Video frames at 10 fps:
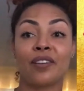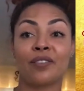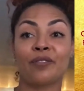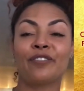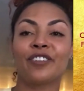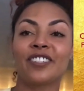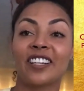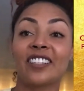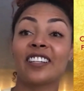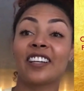when we first
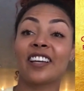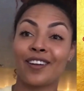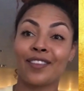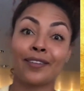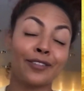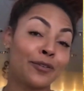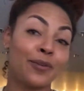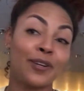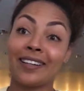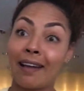got together, and then
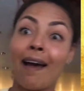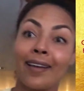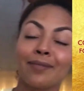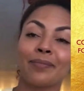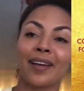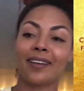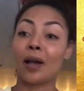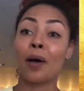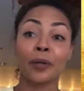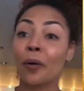29. But
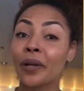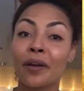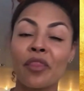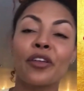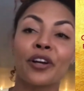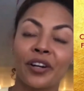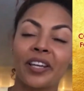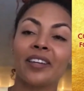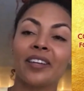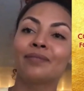those are two very
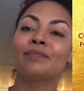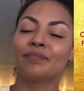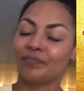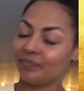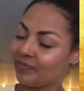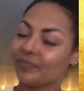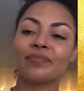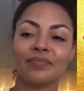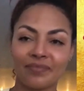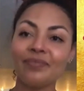different
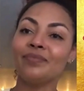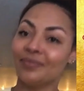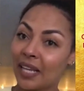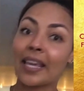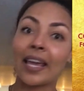people, humans.